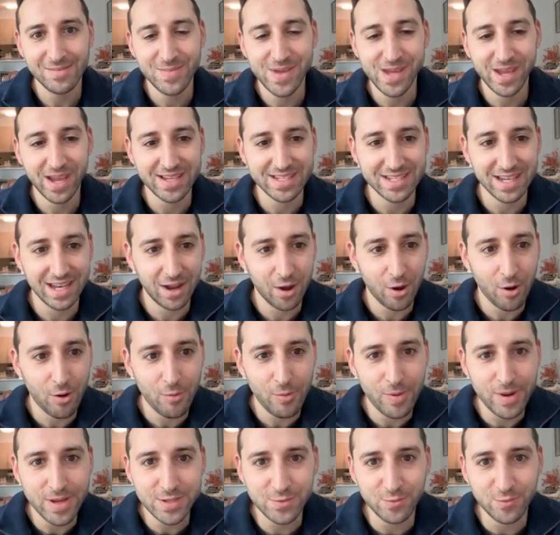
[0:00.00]
because it
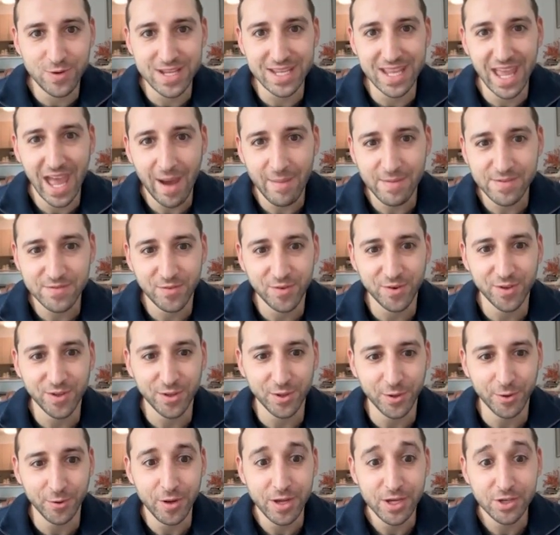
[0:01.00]
always recaps for
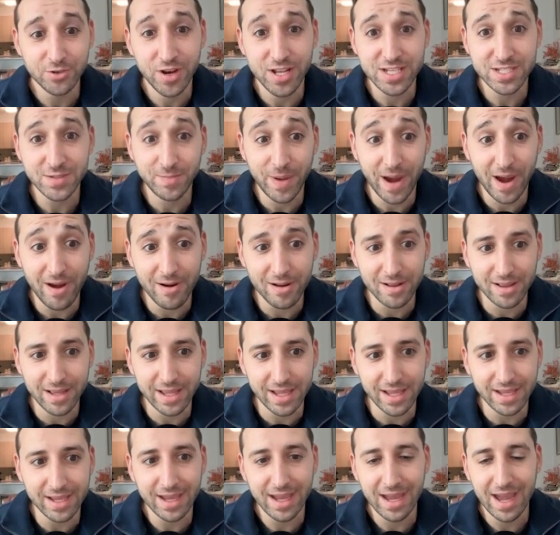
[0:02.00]
you
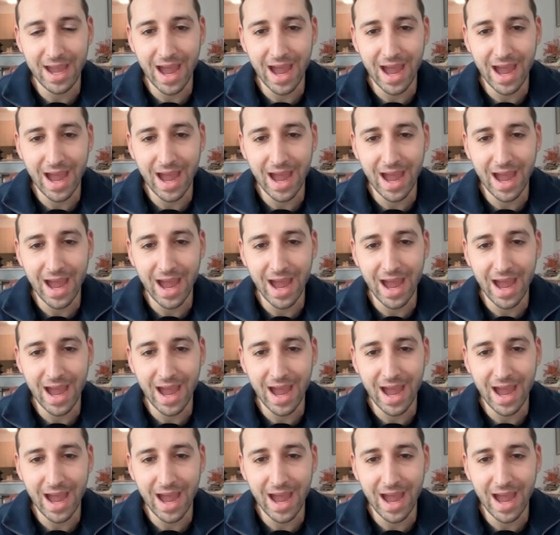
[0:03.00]
transparently